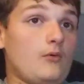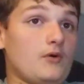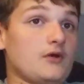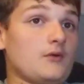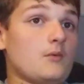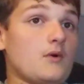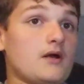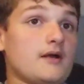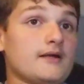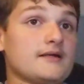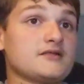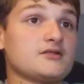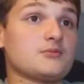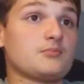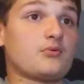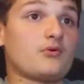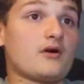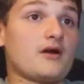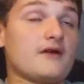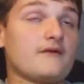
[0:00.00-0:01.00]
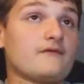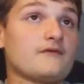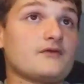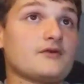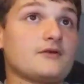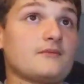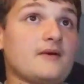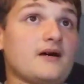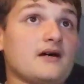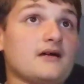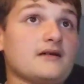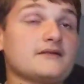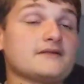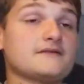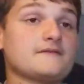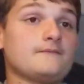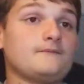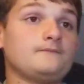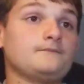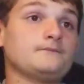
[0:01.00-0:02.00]
Only one has to pray for the
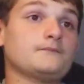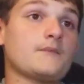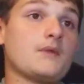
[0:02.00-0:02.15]
demise.